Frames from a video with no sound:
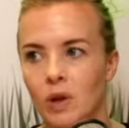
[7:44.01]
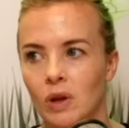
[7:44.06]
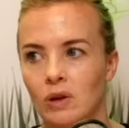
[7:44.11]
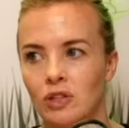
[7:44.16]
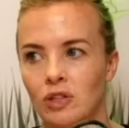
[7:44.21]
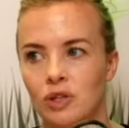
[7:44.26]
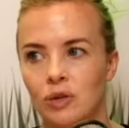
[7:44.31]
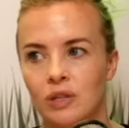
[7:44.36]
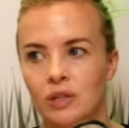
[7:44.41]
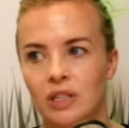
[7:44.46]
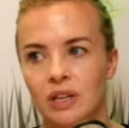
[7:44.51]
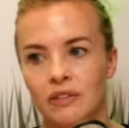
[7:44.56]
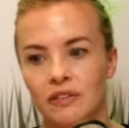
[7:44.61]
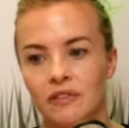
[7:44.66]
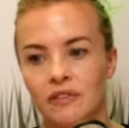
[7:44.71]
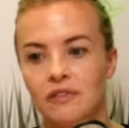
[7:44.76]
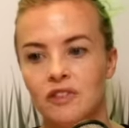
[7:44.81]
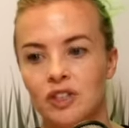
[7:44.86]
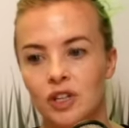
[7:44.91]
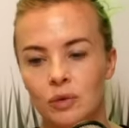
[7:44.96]
So as
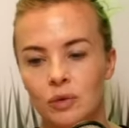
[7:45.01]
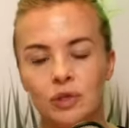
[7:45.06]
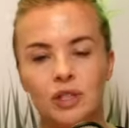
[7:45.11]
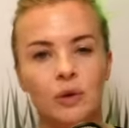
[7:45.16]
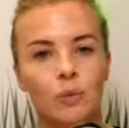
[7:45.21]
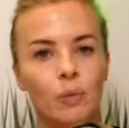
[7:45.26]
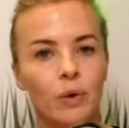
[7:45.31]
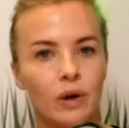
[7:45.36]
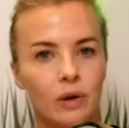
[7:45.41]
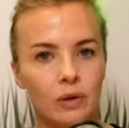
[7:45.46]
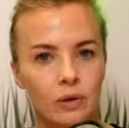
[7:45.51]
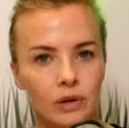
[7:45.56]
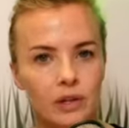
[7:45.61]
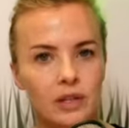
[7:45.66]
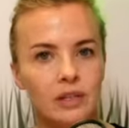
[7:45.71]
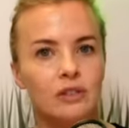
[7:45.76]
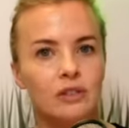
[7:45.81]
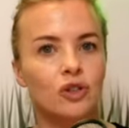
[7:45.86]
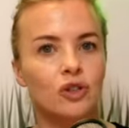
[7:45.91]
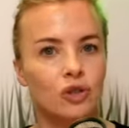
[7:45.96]
if Chelsea were
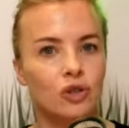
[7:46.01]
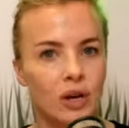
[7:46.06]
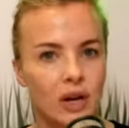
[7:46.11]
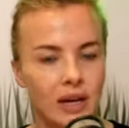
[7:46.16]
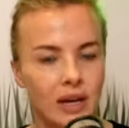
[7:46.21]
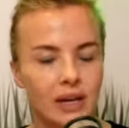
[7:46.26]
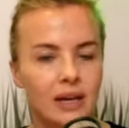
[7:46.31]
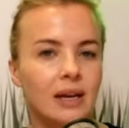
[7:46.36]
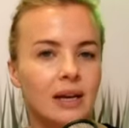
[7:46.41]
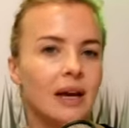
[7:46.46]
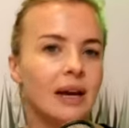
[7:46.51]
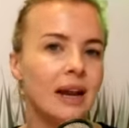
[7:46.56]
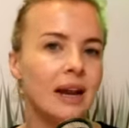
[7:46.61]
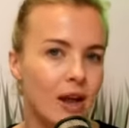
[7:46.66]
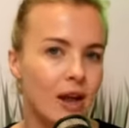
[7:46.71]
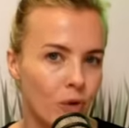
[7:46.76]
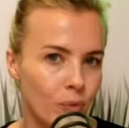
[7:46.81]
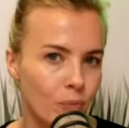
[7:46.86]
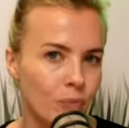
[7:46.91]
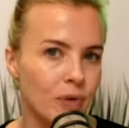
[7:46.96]
looking to try and
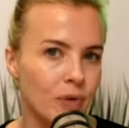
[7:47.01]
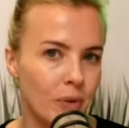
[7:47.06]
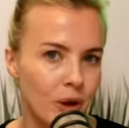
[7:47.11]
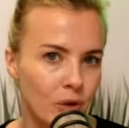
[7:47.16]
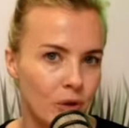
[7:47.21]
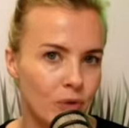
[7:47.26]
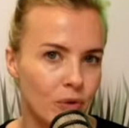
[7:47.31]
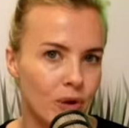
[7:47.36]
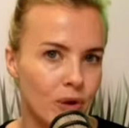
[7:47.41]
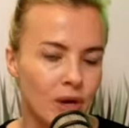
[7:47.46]
help them out.